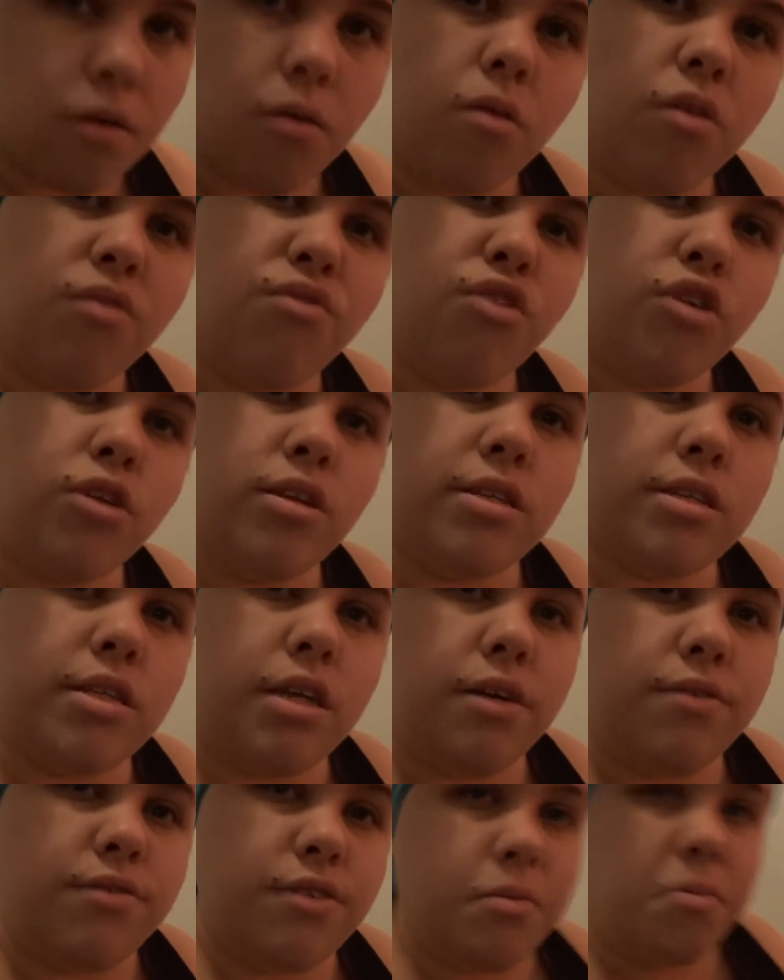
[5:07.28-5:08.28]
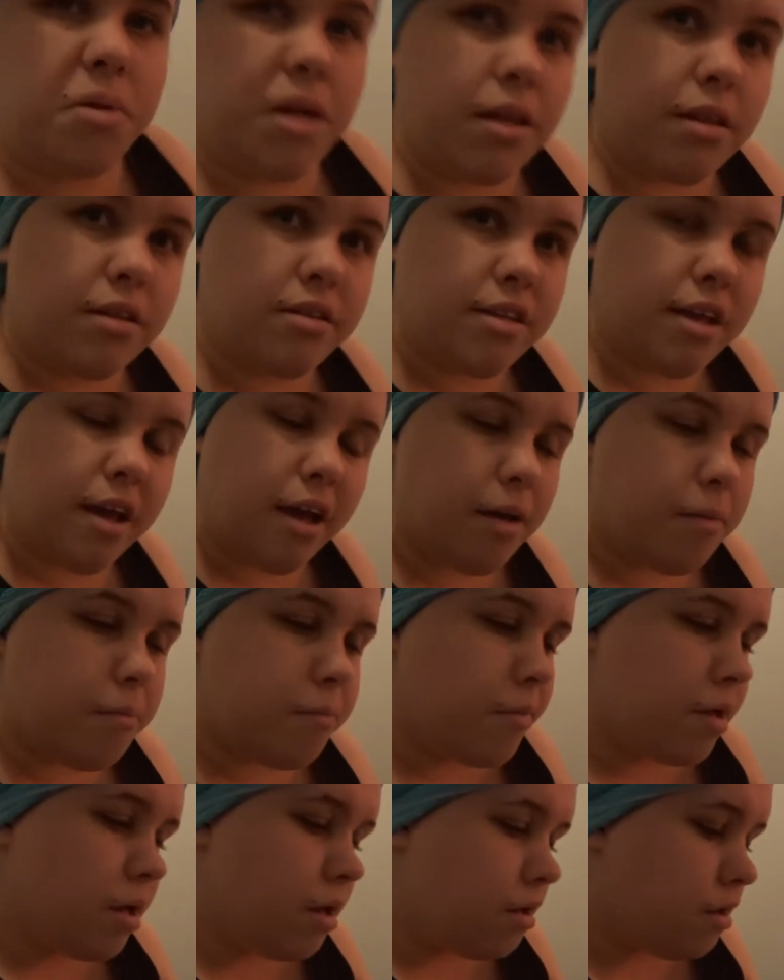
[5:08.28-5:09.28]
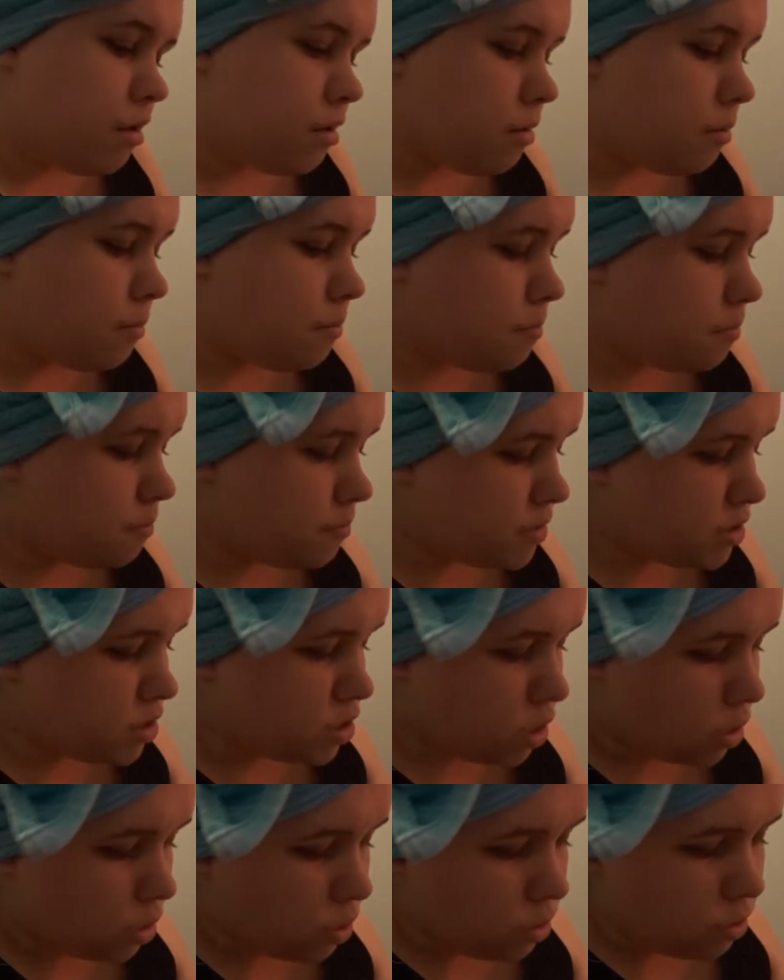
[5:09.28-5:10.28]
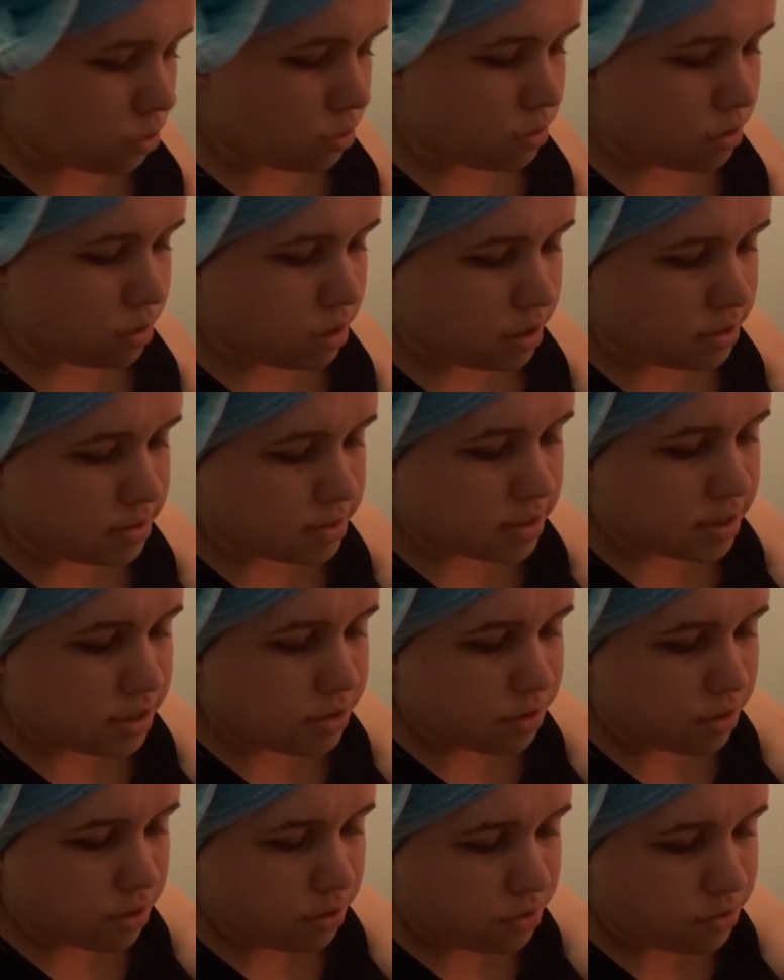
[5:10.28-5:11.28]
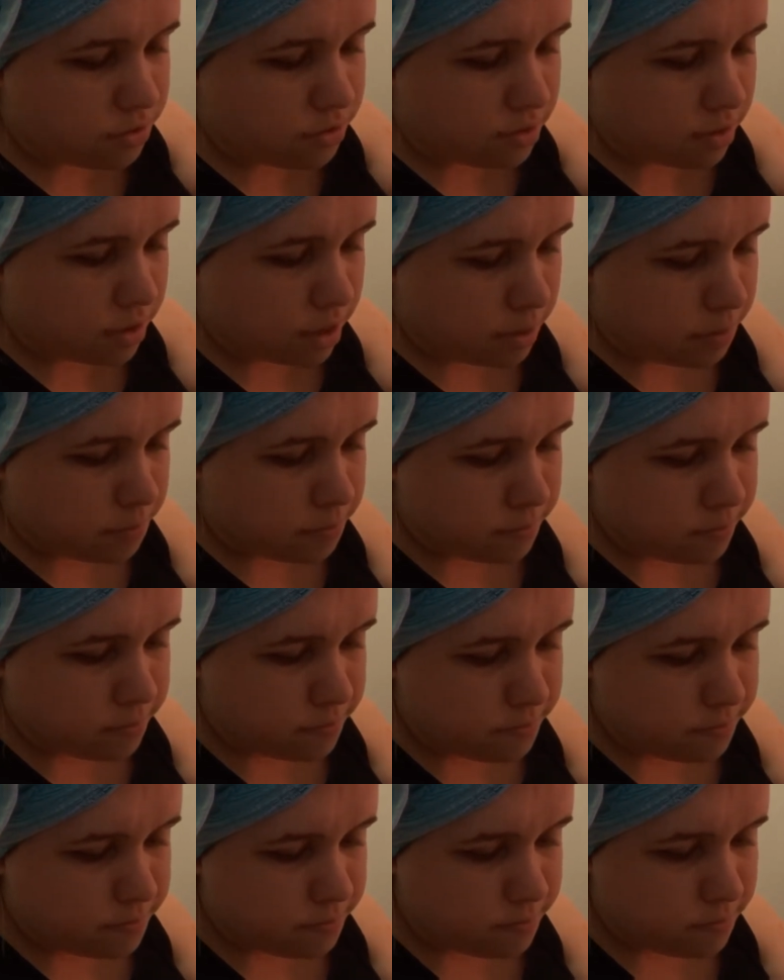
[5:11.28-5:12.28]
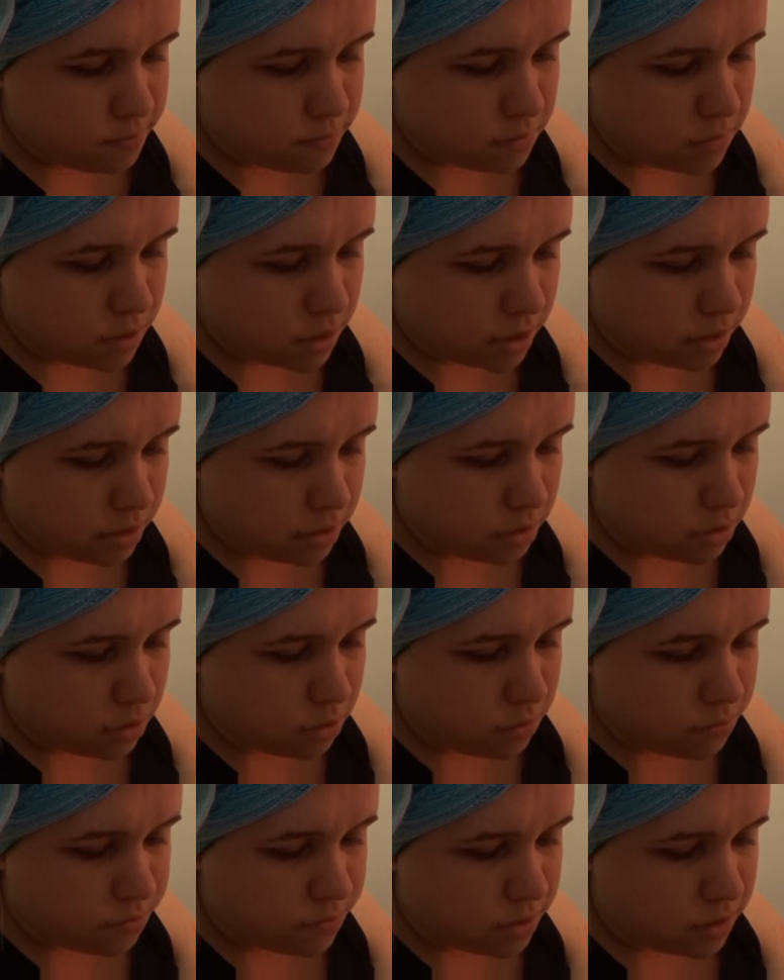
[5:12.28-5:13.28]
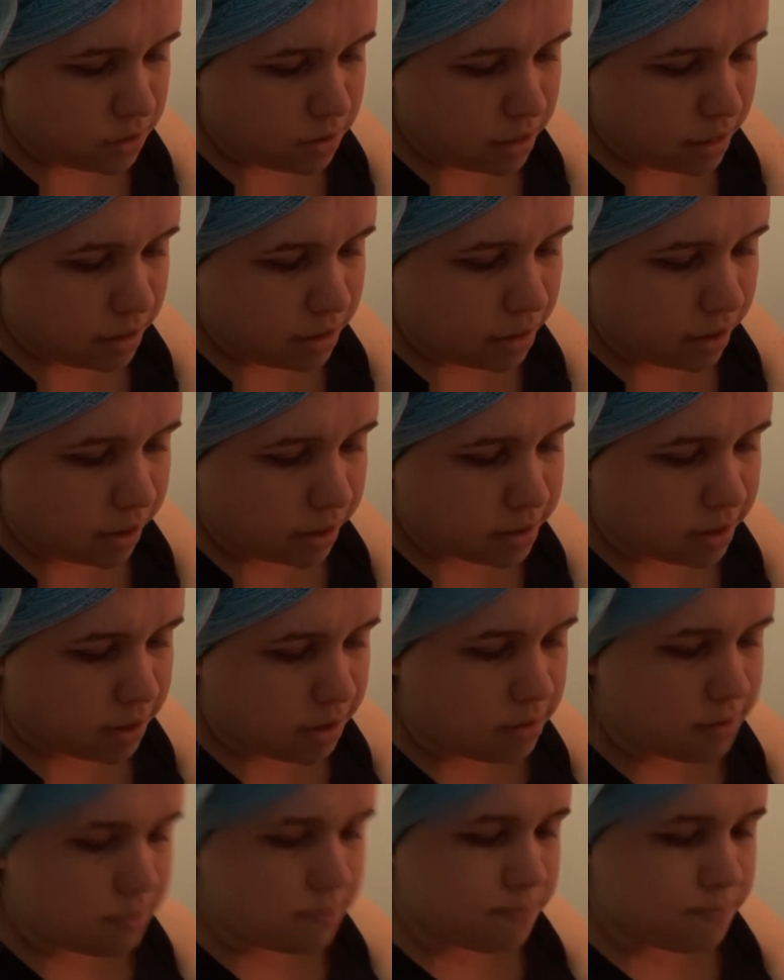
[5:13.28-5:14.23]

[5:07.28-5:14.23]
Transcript: all the footy stuff to play this game. So it's gonna go to them and hopefully they like it.